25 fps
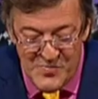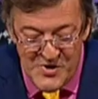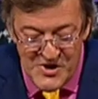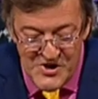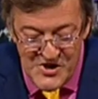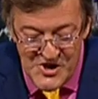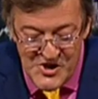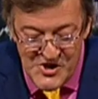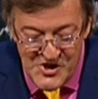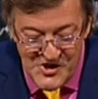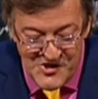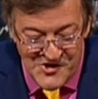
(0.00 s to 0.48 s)

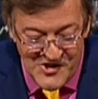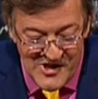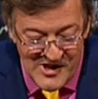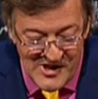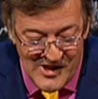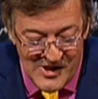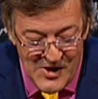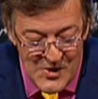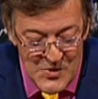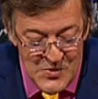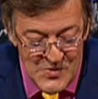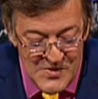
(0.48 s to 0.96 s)
pernicious
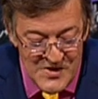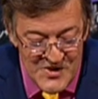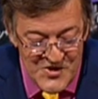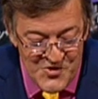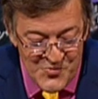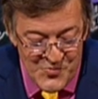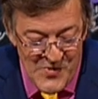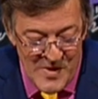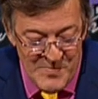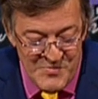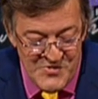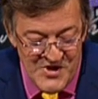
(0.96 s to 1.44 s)
little odious
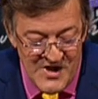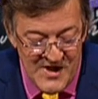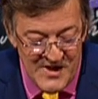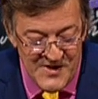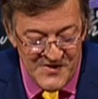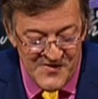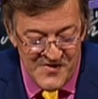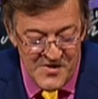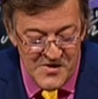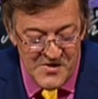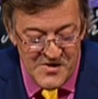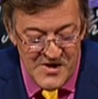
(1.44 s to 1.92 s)

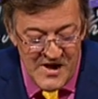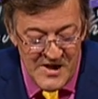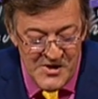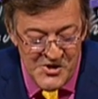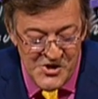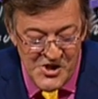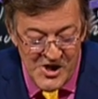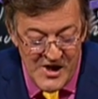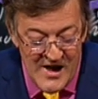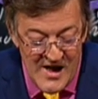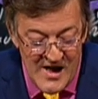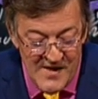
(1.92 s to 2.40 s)
reptiles that
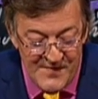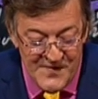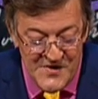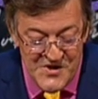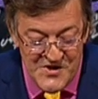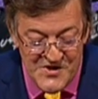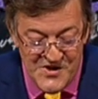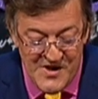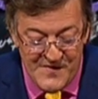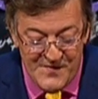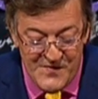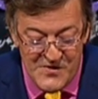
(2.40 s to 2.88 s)
nature ever
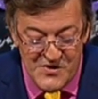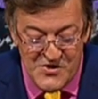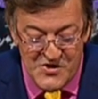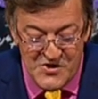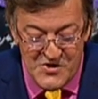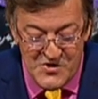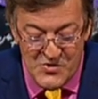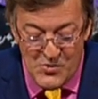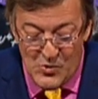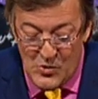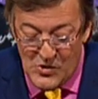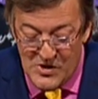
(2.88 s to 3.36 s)
suffered to
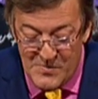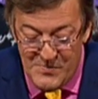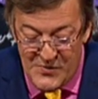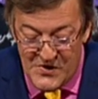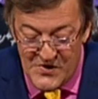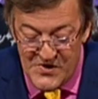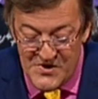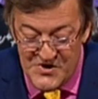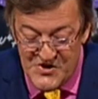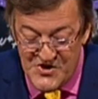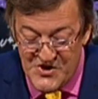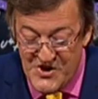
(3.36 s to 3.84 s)
crawl upon
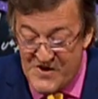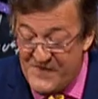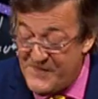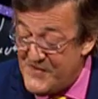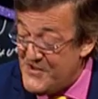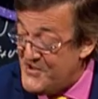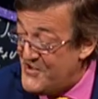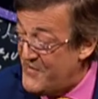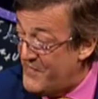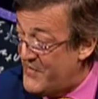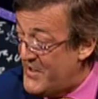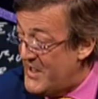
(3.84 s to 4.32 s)
the
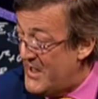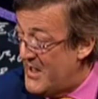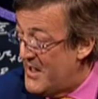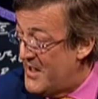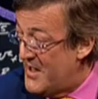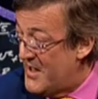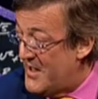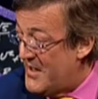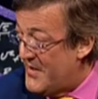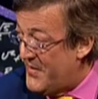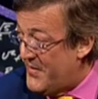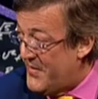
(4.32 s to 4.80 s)
surface of the
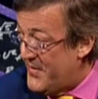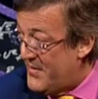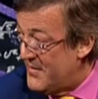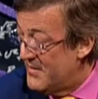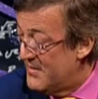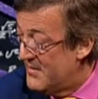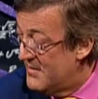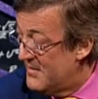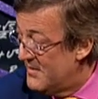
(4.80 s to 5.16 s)
earth."